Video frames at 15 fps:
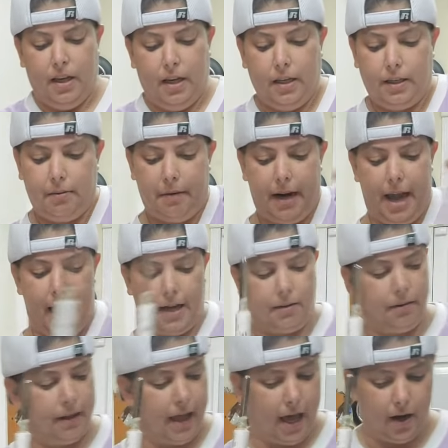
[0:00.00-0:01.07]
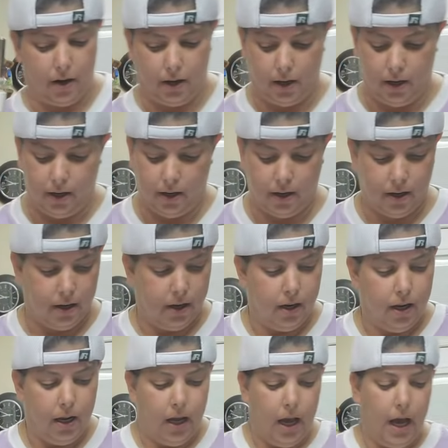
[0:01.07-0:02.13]
Somebody asked me that on
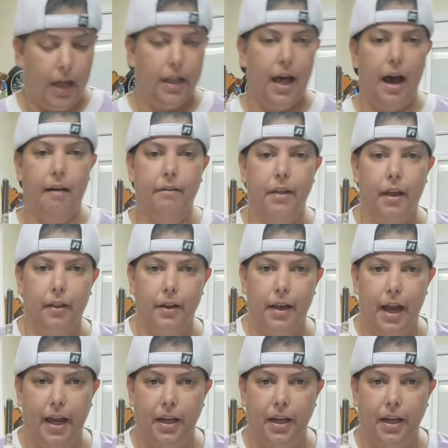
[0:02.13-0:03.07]
a live the other day,